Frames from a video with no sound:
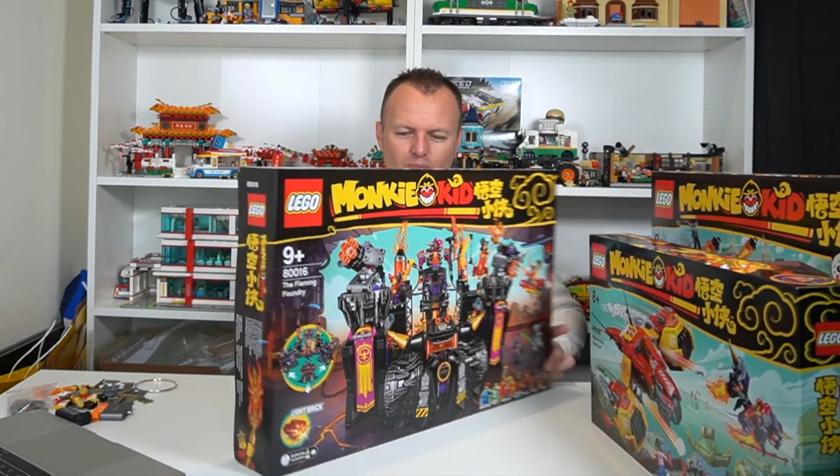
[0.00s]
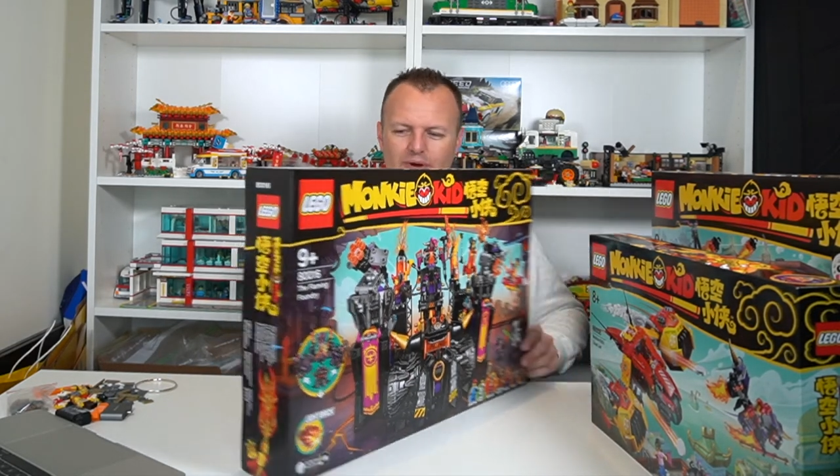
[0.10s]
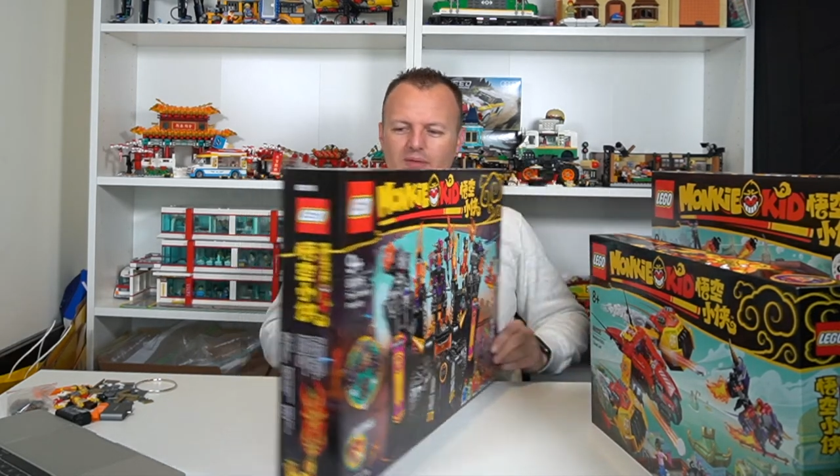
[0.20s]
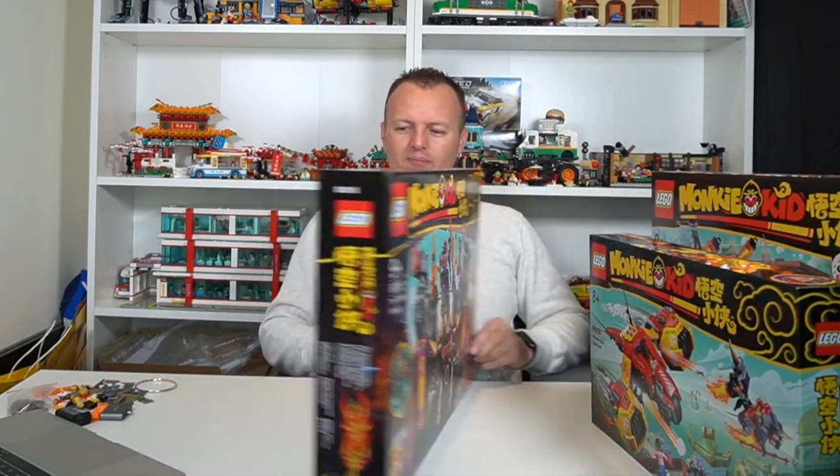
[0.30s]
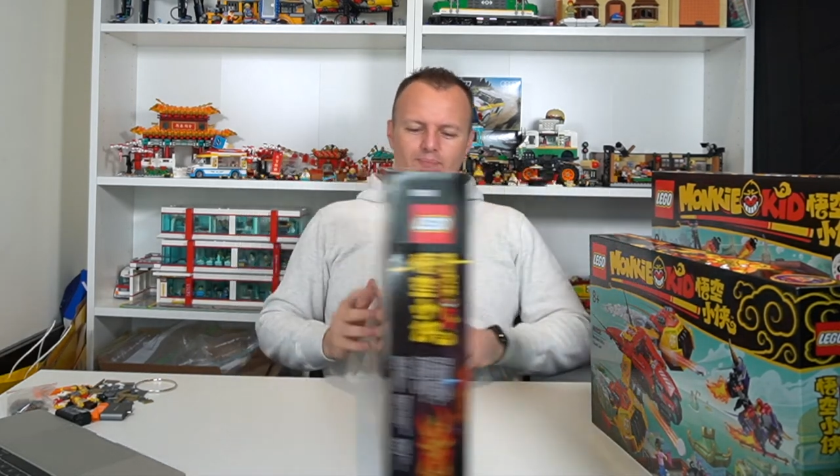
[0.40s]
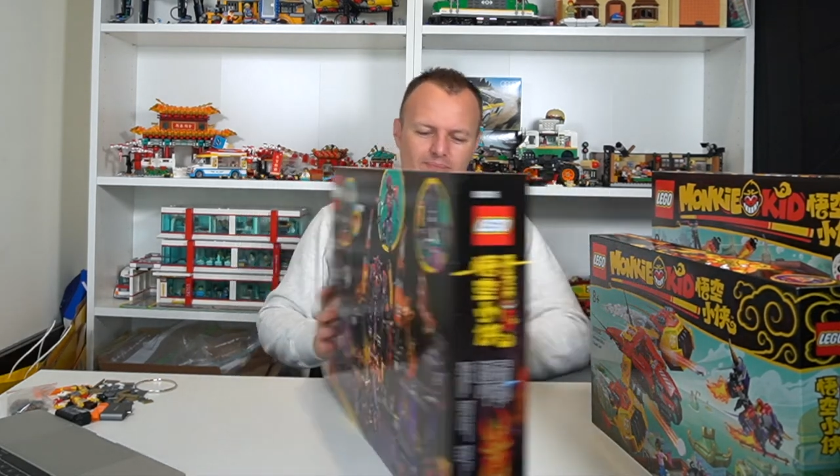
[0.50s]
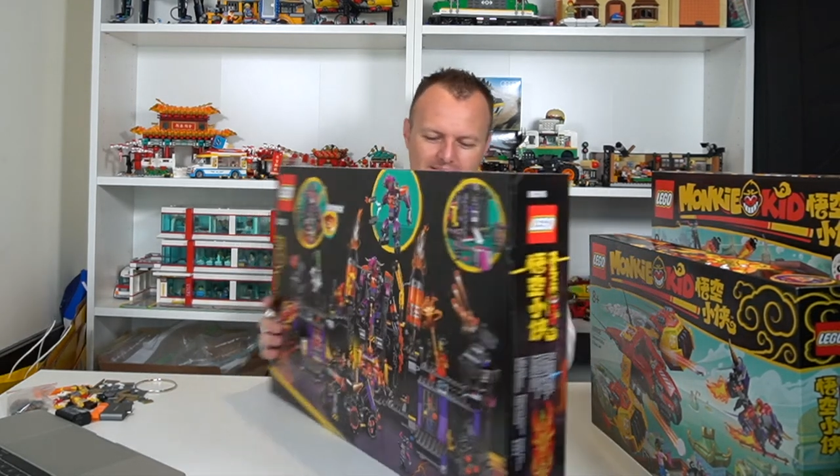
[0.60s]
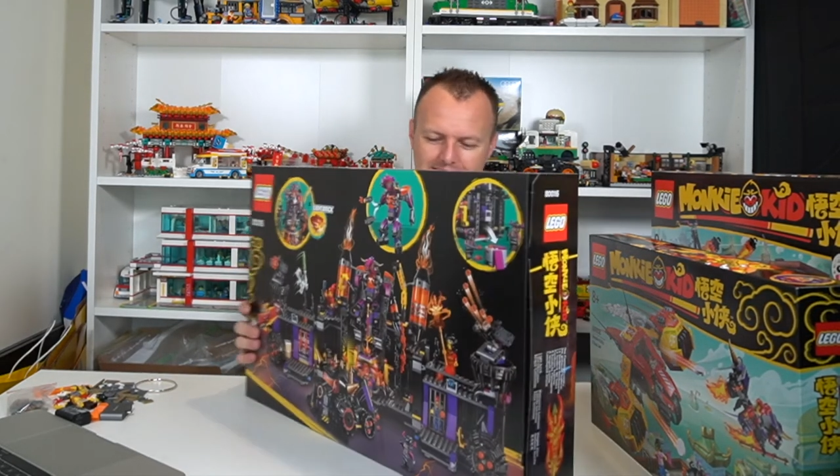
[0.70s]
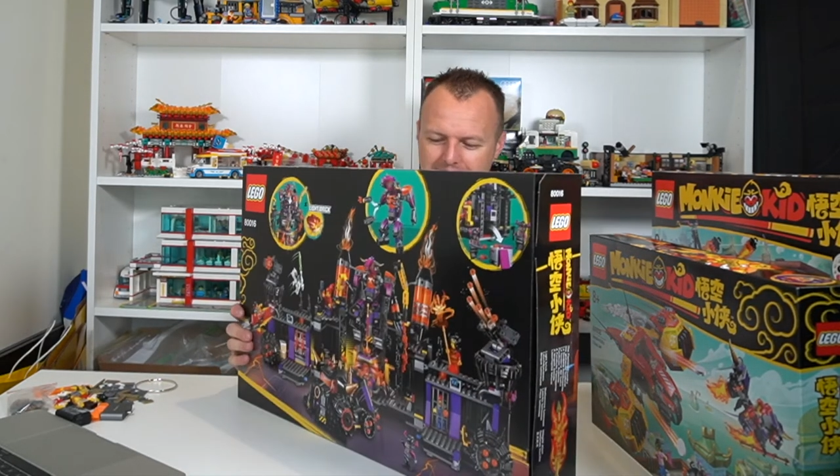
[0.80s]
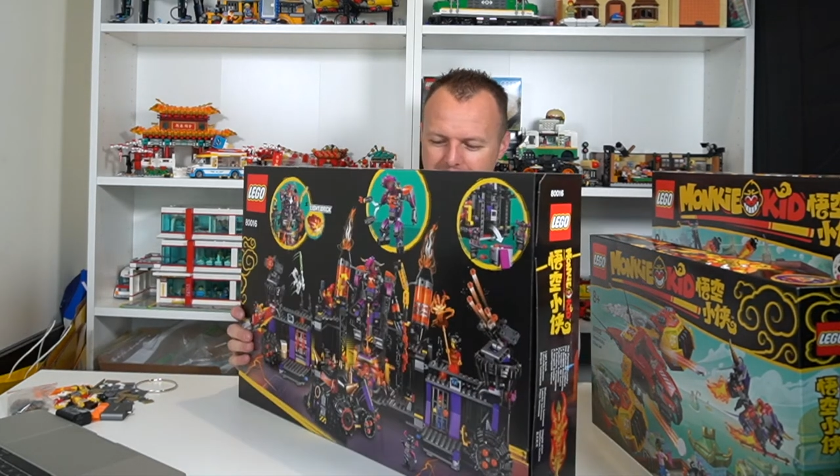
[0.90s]
But I'm,
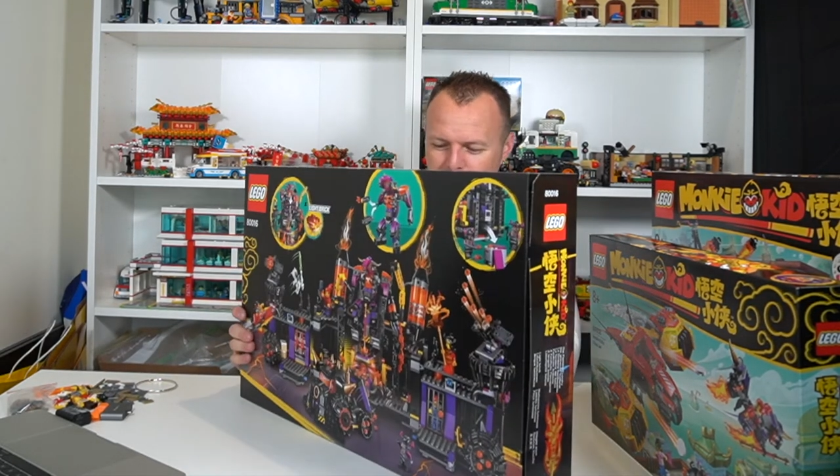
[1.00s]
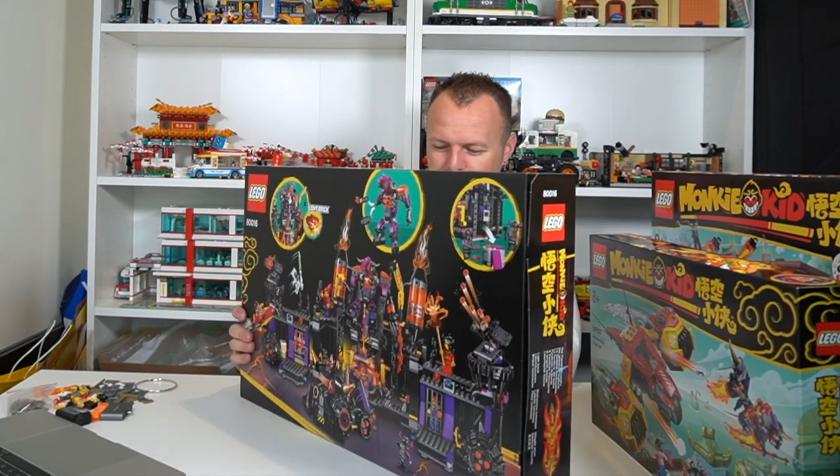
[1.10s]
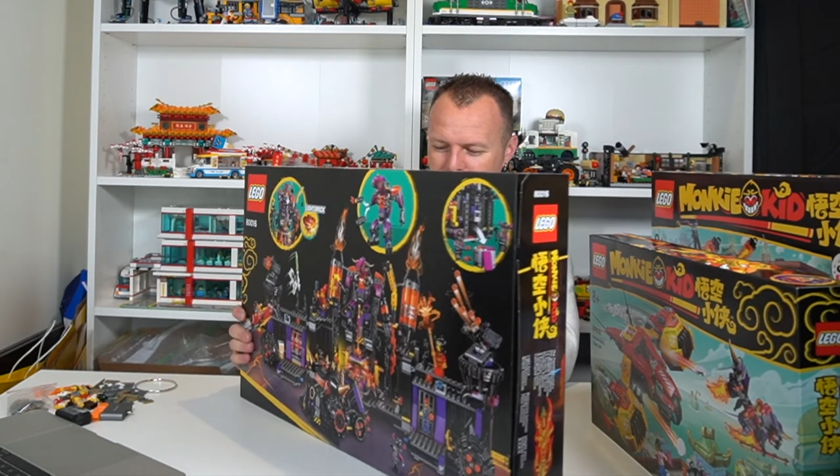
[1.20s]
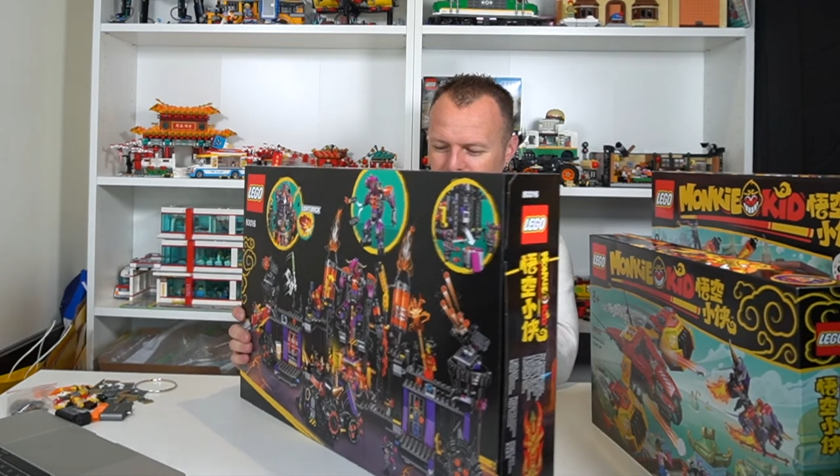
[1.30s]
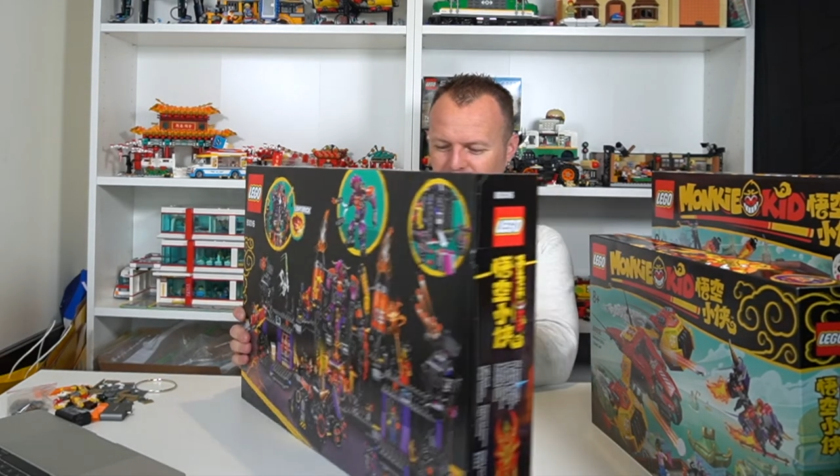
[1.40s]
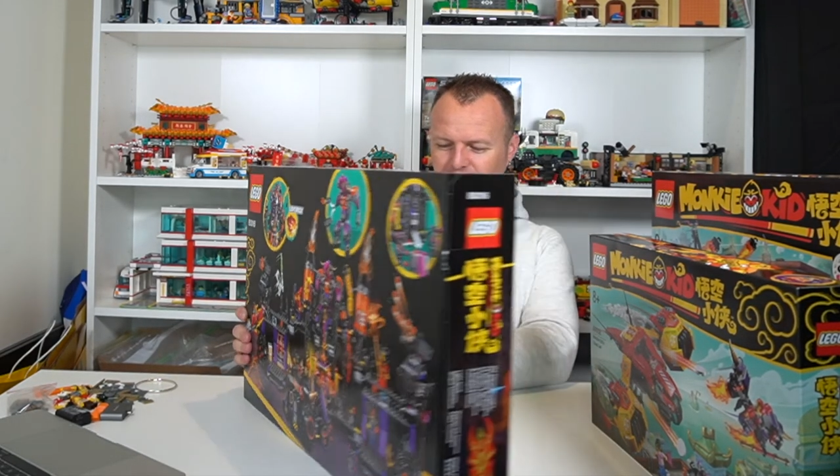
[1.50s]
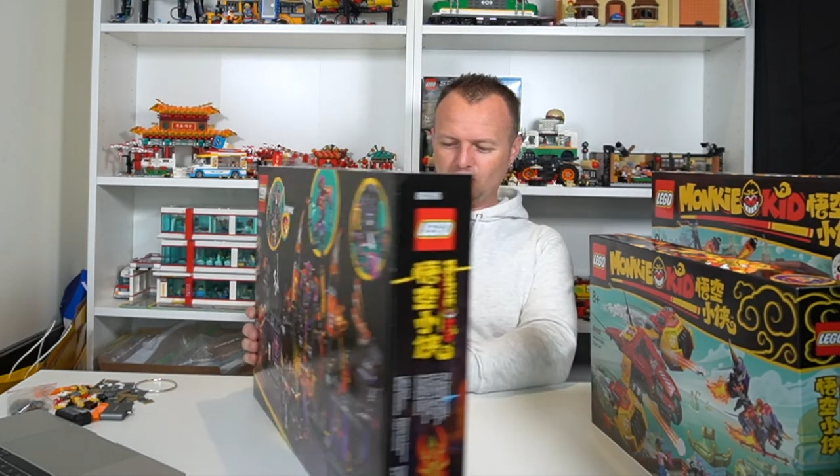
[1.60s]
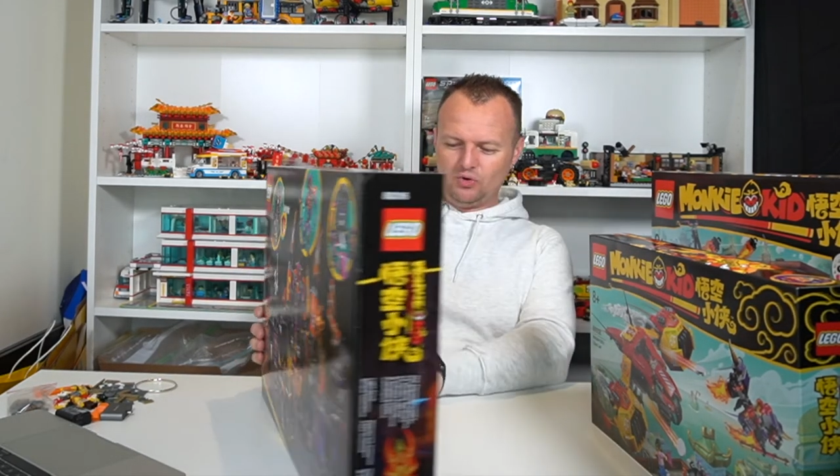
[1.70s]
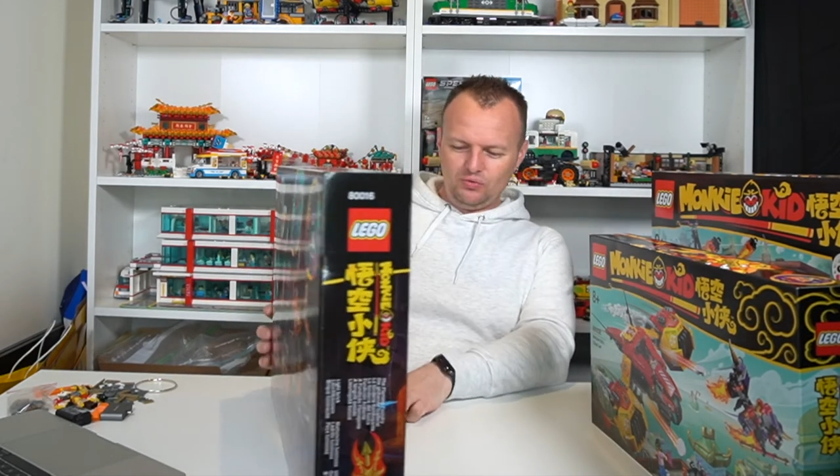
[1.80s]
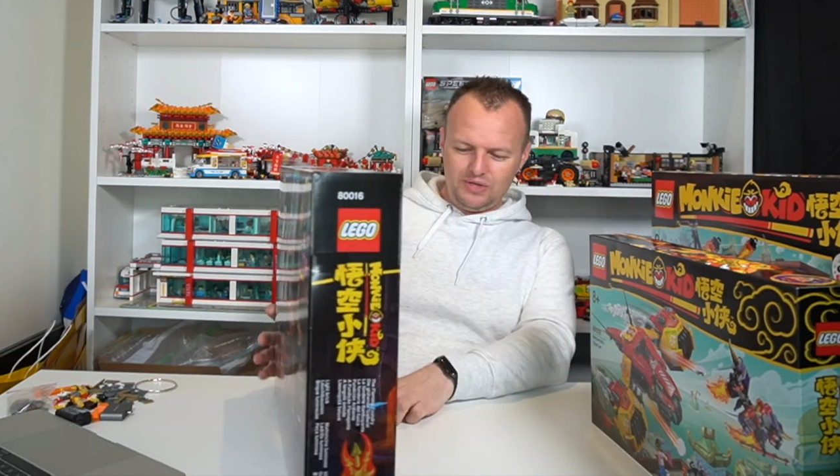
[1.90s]
again, pumped
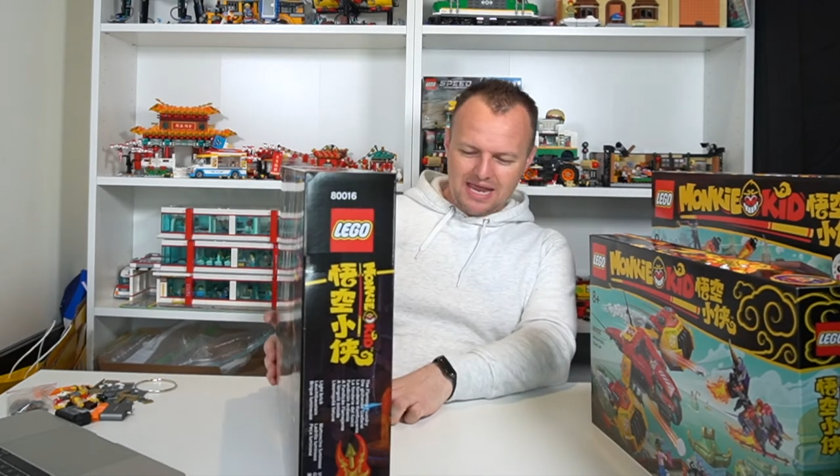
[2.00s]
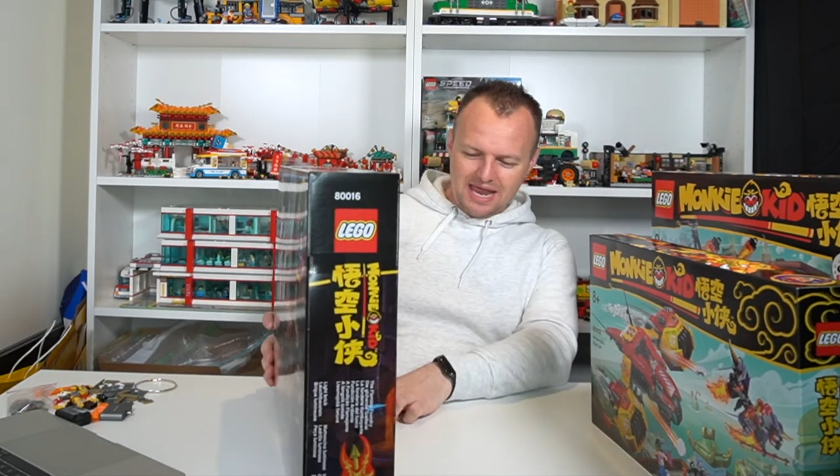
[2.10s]
for all the